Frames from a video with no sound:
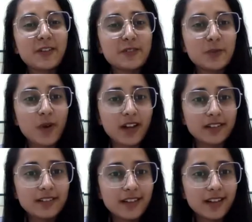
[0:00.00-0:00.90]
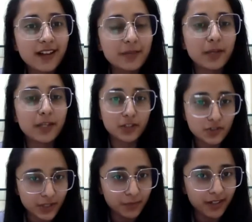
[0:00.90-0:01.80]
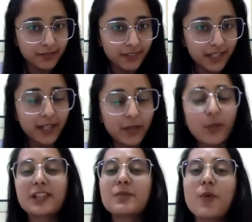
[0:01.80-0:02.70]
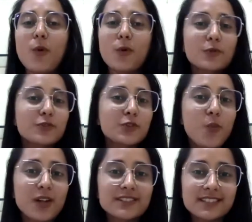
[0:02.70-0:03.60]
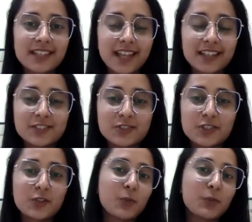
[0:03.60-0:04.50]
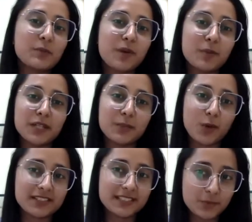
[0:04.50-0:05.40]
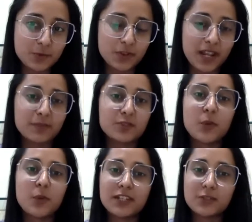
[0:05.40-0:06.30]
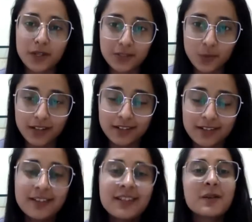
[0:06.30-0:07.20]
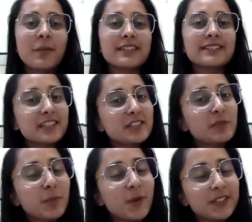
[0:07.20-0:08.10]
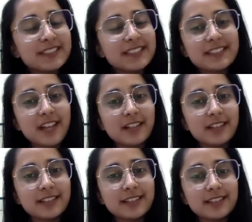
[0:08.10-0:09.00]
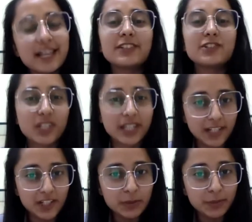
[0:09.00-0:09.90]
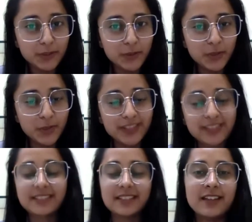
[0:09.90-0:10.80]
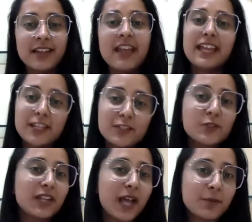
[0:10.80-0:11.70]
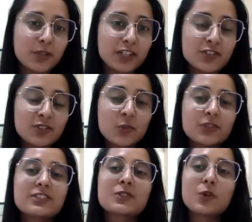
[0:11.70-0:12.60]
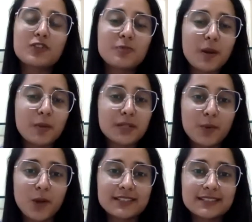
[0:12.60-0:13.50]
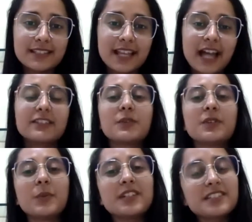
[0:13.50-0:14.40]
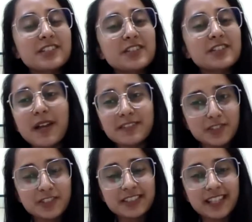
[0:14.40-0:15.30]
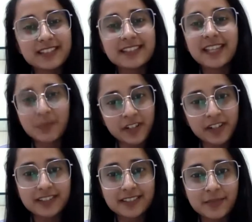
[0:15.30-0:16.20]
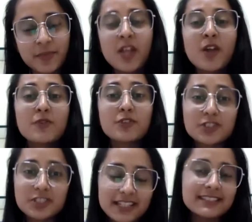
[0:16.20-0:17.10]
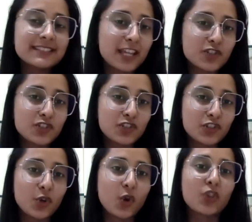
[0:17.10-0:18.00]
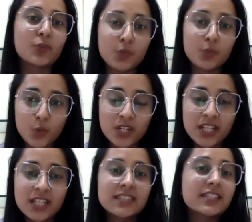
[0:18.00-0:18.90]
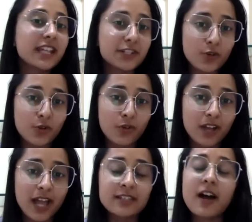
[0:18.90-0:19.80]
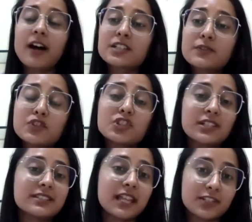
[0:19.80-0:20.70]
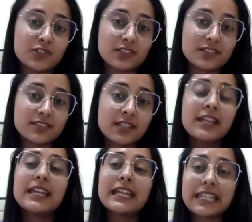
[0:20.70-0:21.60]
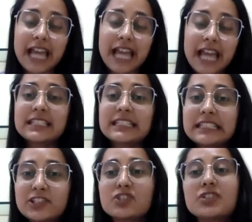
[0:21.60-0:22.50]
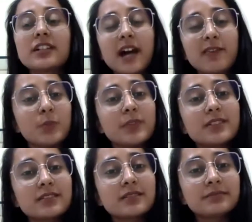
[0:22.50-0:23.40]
everyone. I'm Palak Sharma, and I welcome all of you once again to the Global Public Policy Program 2021 by Center for Policy Studies at JK Lakshmipat University in collaboration with the School of Public Policy at the University of Massachusetts, Amherst. For today's session on the moon, the ghetto, and artificial intelligence, enacting digital government.